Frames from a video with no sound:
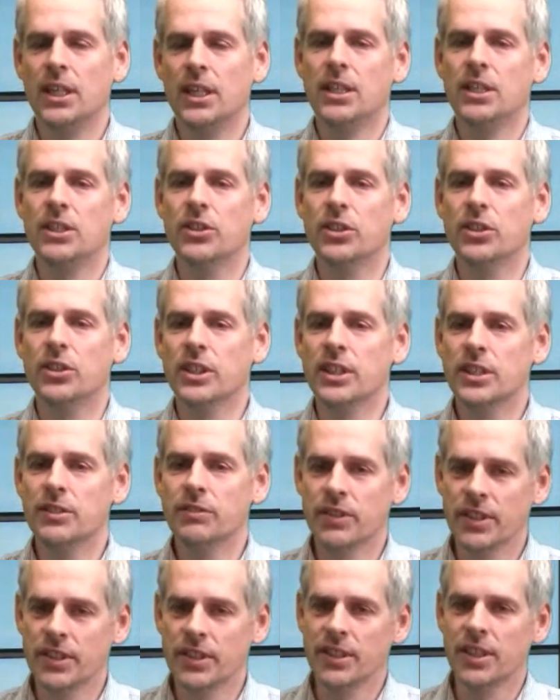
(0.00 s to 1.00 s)
You can
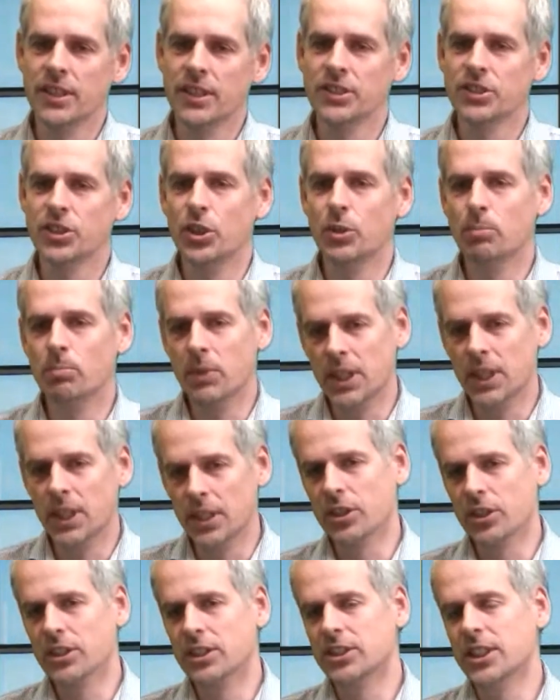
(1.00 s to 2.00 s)
even, there are some
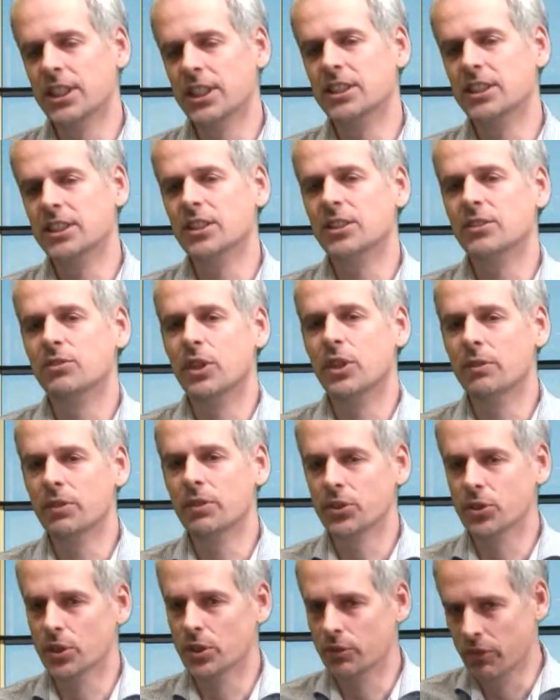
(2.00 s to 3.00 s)
organizations who have a
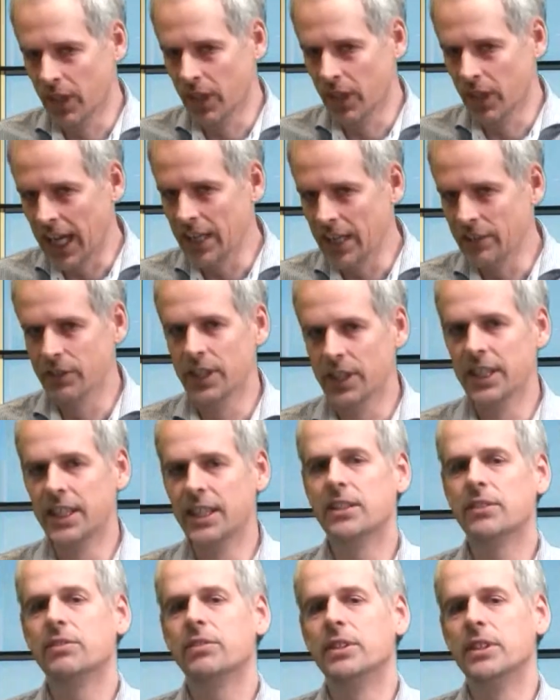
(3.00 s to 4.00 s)
sort of live
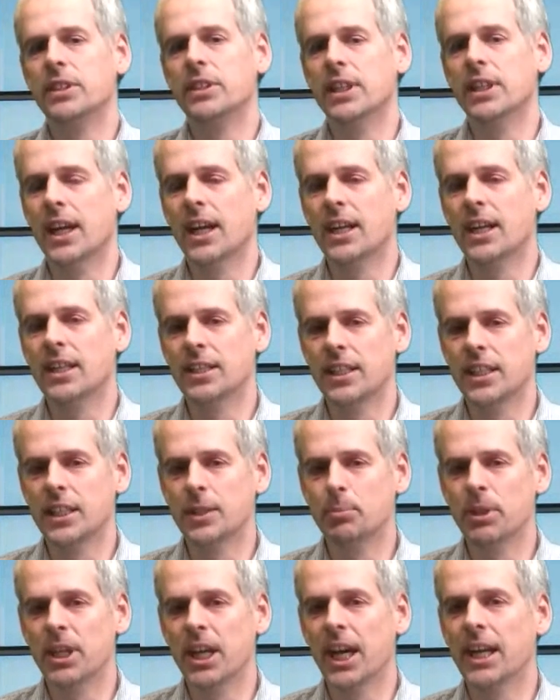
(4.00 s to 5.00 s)
link via an
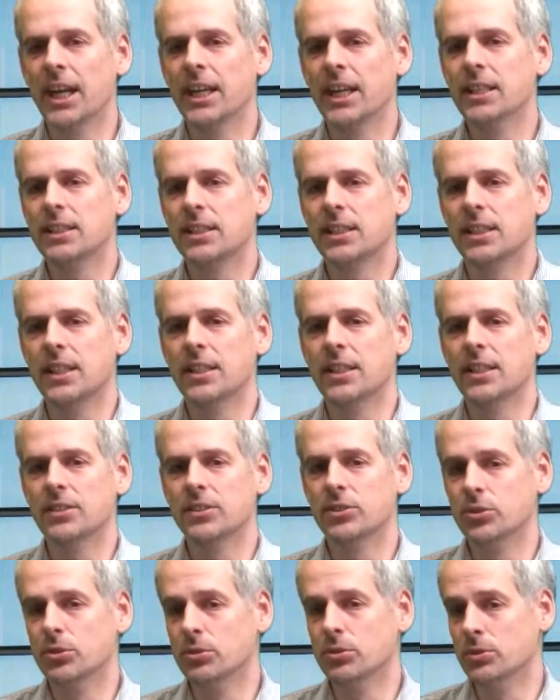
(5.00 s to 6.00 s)
API
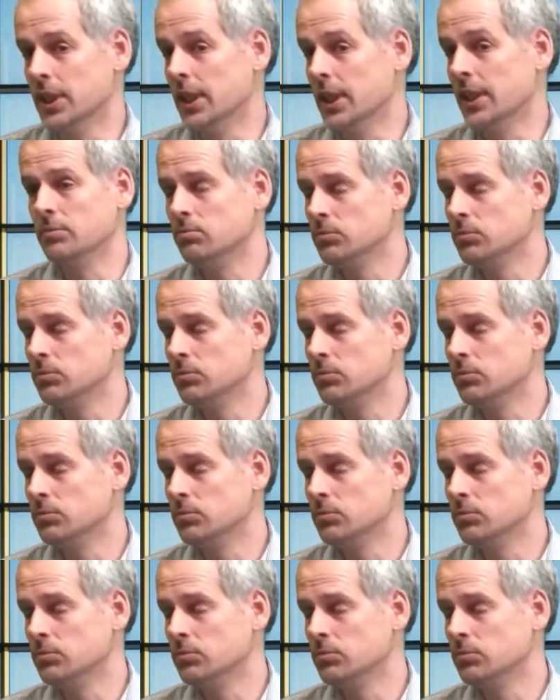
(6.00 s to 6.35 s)
to